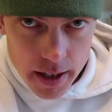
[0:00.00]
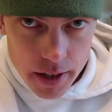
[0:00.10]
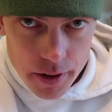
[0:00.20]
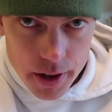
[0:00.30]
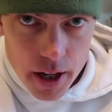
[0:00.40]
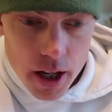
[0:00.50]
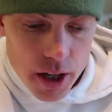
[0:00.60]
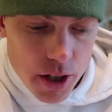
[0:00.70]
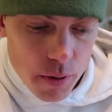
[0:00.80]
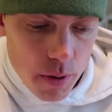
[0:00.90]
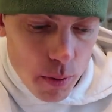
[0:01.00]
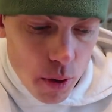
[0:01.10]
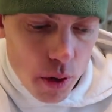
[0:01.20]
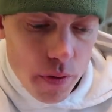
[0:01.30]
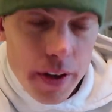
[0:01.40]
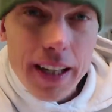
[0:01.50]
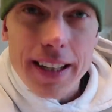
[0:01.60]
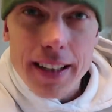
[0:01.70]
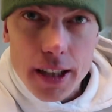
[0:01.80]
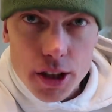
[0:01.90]
the hearing to remove the
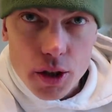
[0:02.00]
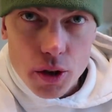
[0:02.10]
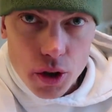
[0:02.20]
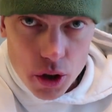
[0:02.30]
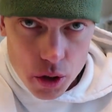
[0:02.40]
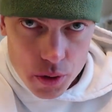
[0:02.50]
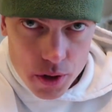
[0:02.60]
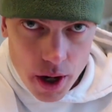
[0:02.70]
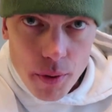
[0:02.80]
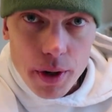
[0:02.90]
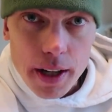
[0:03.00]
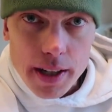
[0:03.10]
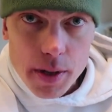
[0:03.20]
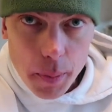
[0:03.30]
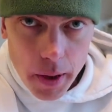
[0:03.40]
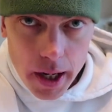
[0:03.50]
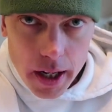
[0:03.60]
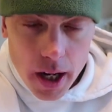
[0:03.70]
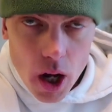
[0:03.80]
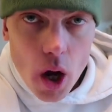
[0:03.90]
conditional use. I wanna
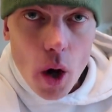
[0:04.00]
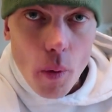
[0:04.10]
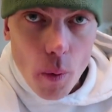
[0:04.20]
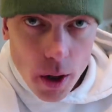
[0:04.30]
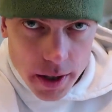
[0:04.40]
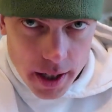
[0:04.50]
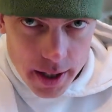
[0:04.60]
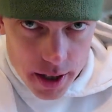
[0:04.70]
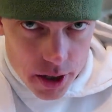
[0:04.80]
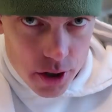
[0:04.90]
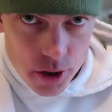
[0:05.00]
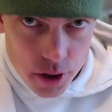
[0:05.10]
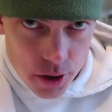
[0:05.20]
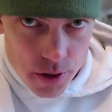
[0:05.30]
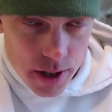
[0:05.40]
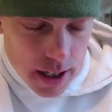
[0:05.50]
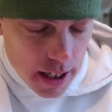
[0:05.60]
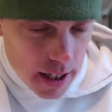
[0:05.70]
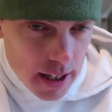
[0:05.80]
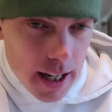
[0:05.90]
explain what the conditional use
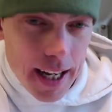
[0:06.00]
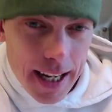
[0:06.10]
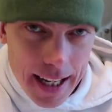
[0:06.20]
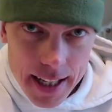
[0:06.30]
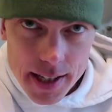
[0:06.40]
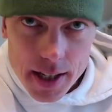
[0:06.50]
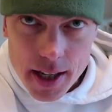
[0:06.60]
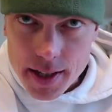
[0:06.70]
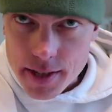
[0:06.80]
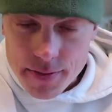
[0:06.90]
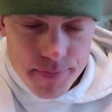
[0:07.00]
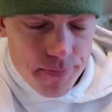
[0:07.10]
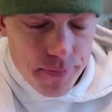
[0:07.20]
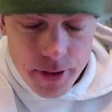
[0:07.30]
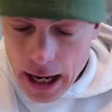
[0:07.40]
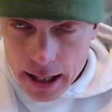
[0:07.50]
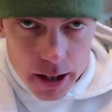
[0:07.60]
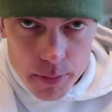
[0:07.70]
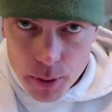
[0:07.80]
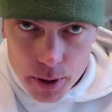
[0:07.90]
again is, because it's
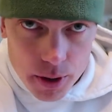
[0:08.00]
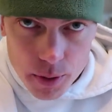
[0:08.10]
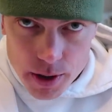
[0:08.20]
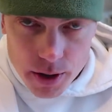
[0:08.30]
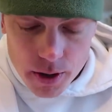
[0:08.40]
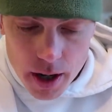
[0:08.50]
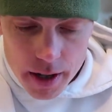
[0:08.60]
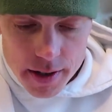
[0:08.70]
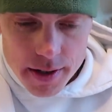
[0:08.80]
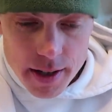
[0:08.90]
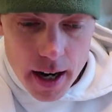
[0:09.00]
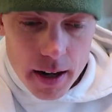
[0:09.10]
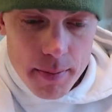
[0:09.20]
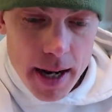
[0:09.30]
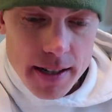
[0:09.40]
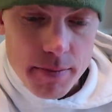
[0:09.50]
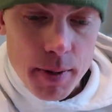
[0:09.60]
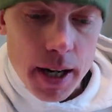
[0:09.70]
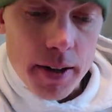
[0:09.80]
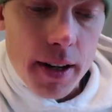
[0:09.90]
vitally important to what's going on in this entire massive
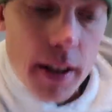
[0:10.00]
binder.